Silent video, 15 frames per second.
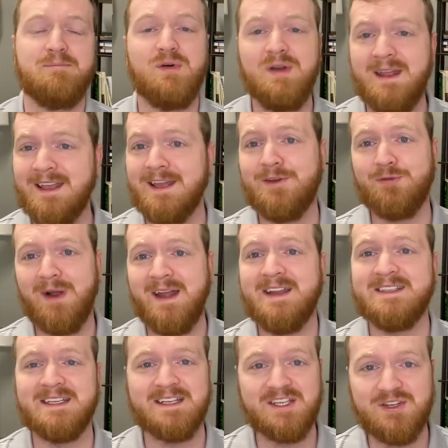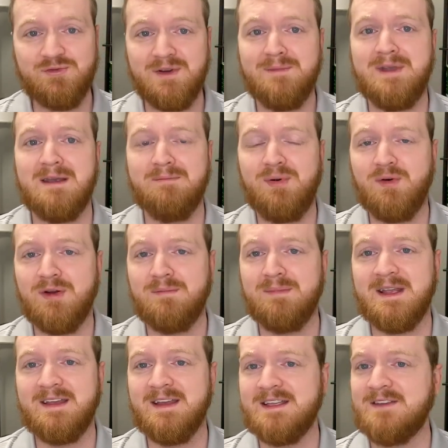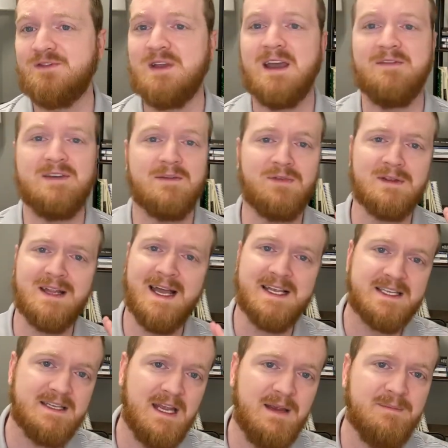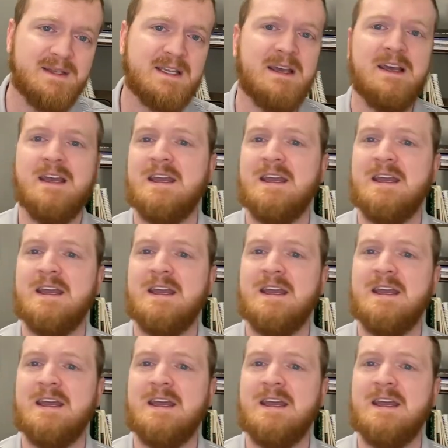putting it in writing is extremely important, because if you have different last names,